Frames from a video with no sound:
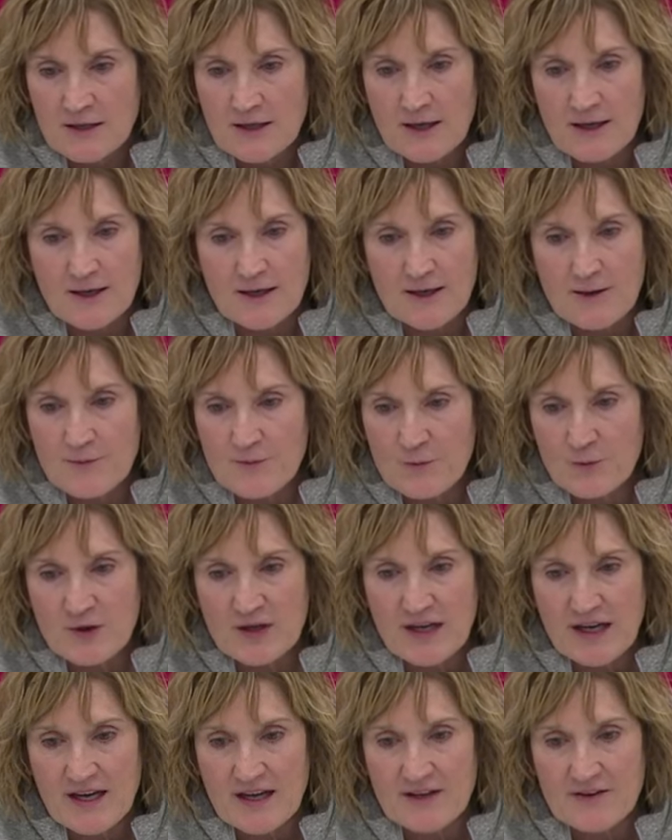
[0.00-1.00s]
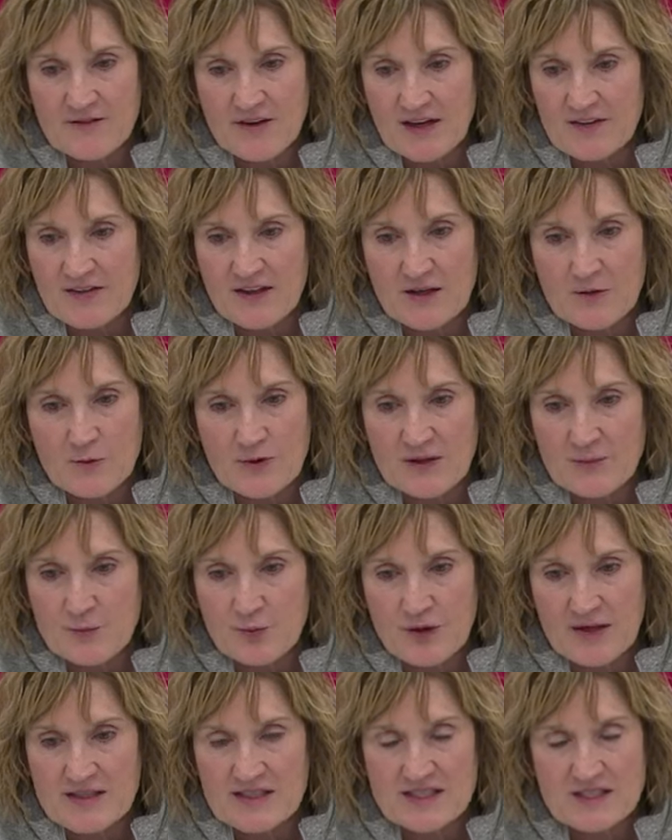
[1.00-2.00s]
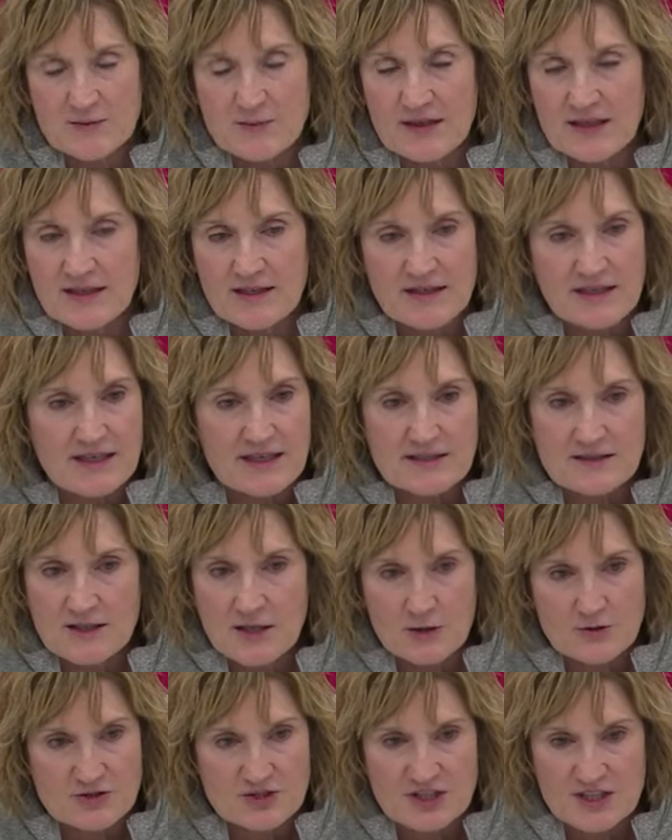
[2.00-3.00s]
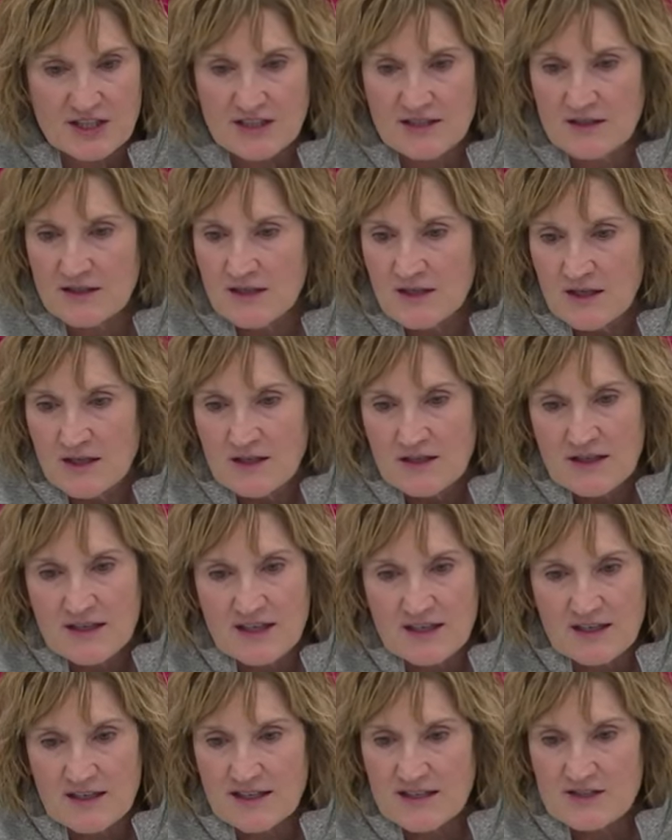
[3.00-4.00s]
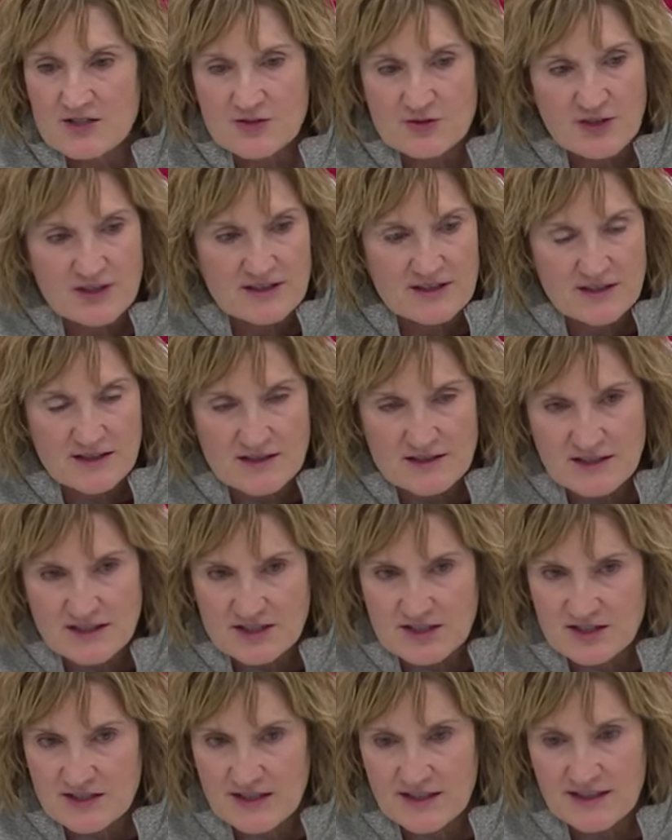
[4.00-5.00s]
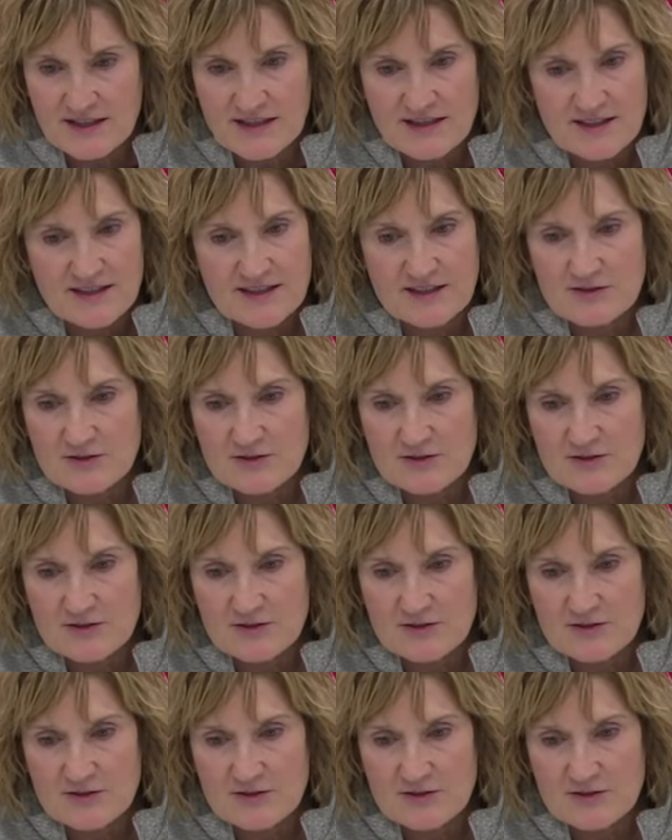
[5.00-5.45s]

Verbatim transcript: Um, we have, I think, we bring some elite coaching, elite strength and conditioning, elite